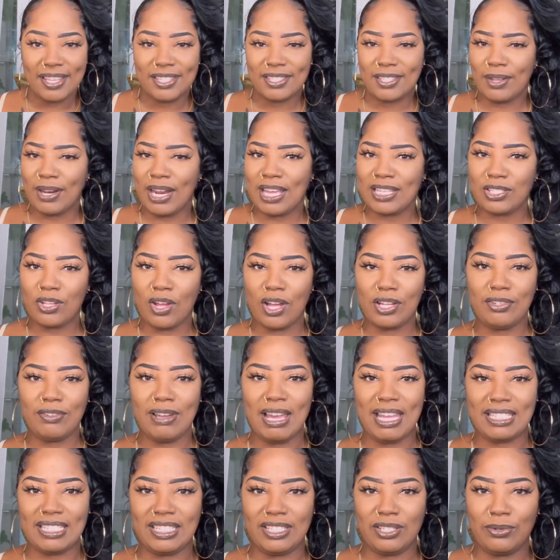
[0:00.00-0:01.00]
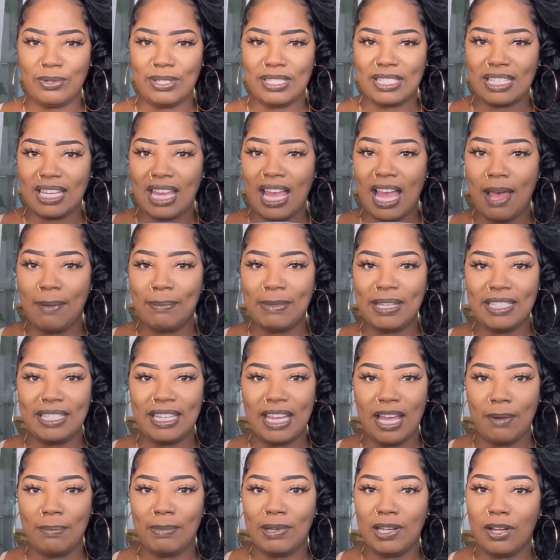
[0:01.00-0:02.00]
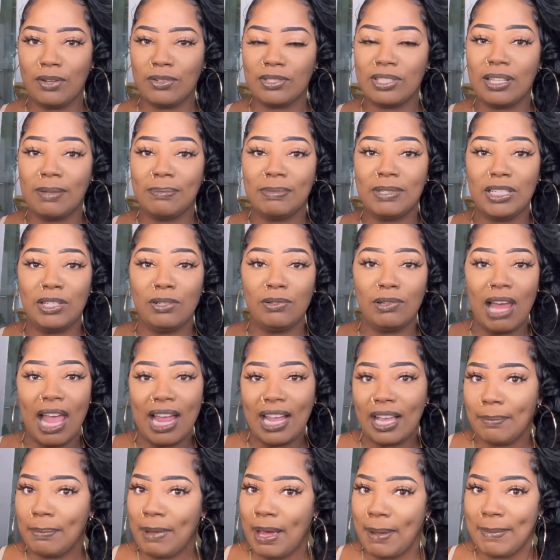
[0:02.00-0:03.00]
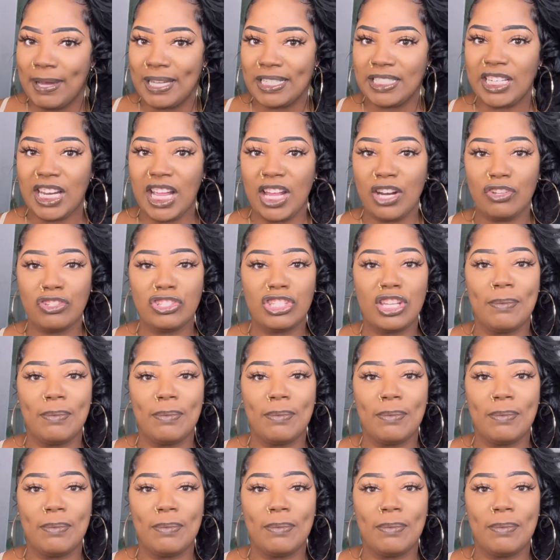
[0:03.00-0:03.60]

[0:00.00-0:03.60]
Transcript: So that's all you had to do is comment down below something you like about my channel,